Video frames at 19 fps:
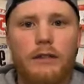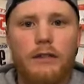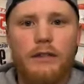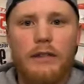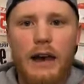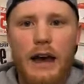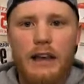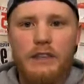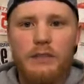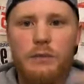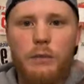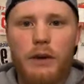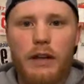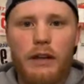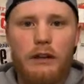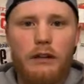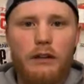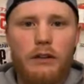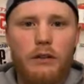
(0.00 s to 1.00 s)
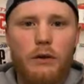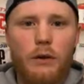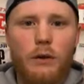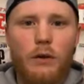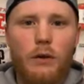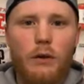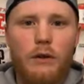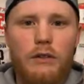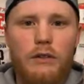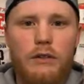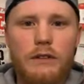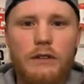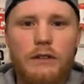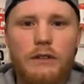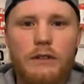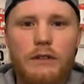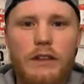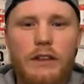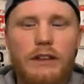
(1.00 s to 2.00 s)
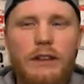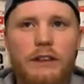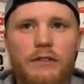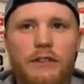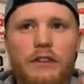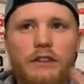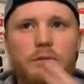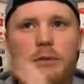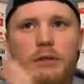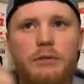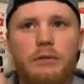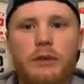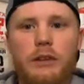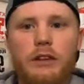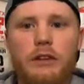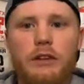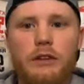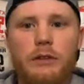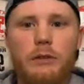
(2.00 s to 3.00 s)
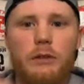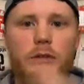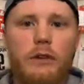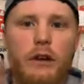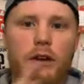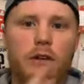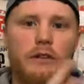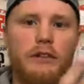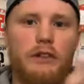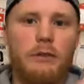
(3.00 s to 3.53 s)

that's when your the difference between the newer runners